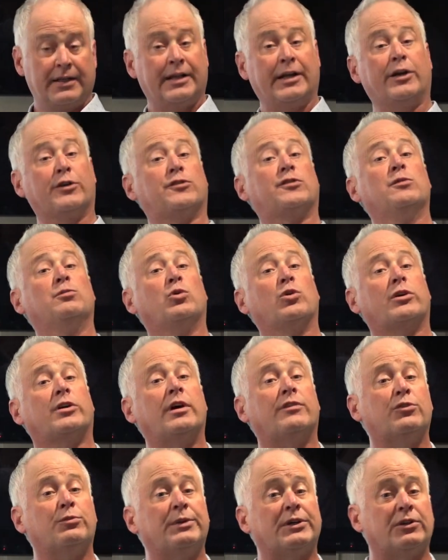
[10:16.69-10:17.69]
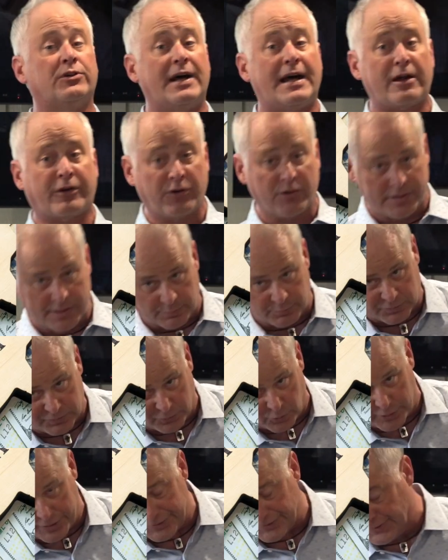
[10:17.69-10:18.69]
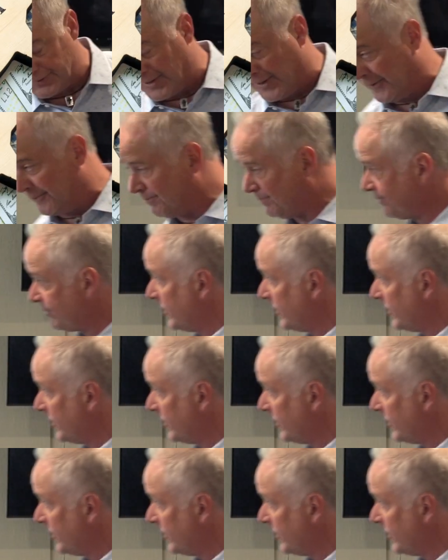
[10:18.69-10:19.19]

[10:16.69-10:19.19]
Here's some more governmental acronyms for you to know.